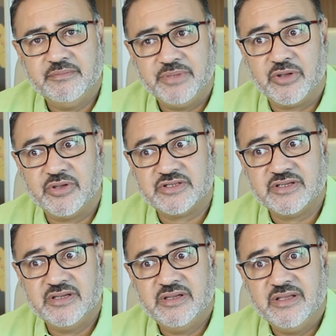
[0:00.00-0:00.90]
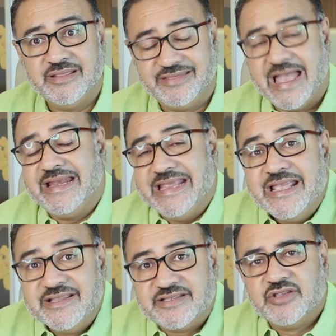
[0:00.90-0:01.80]
because that
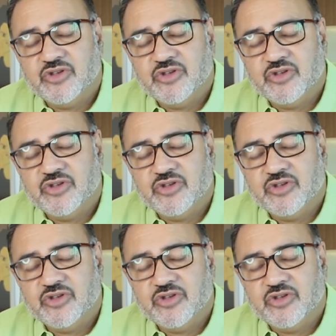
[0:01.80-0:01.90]
is